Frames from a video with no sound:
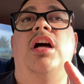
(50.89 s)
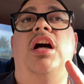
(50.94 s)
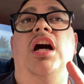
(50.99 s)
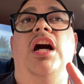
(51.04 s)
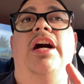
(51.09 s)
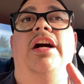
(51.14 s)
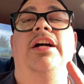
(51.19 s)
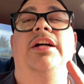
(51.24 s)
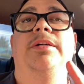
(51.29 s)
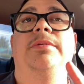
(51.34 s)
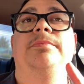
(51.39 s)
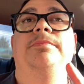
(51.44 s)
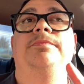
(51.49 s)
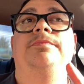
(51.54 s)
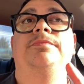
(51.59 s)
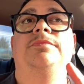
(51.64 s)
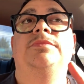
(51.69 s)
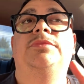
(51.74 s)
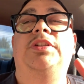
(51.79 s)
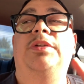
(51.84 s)

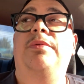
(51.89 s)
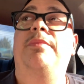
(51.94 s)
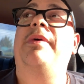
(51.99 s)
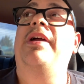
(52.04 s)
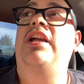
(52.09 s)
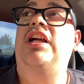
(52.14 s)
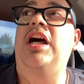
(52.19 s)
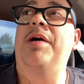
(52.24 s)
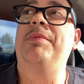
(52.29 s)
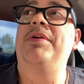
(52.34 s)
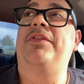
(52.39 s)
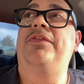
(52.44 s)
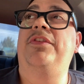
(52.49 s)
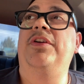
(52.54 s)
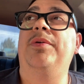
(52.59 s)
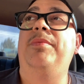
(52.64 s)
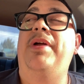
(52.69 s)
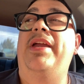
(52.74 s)
some of my comics from.